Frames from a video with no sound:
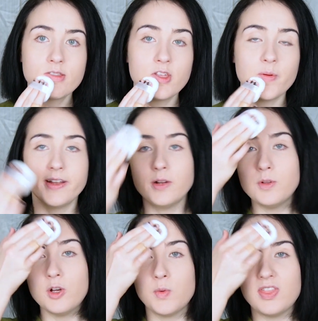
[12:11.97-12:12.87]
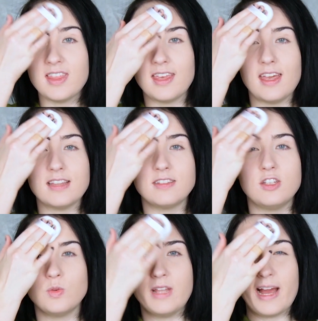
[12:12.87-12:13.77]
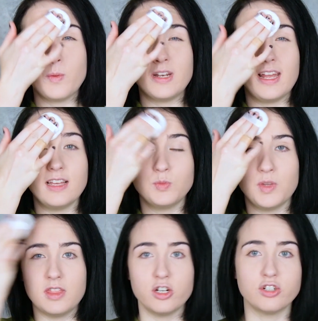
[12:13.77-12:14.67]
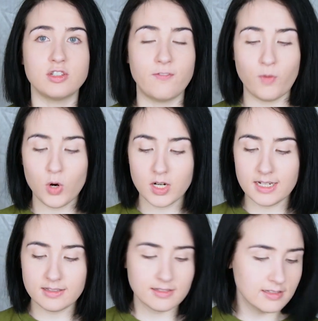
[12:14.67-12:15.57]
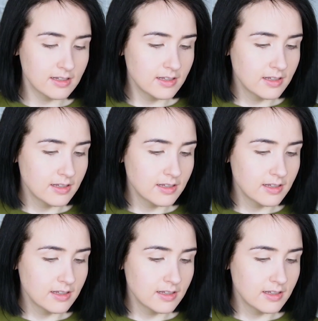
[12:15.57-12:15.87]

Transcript: Though I don't know what the kids do nowadays with their Sephoras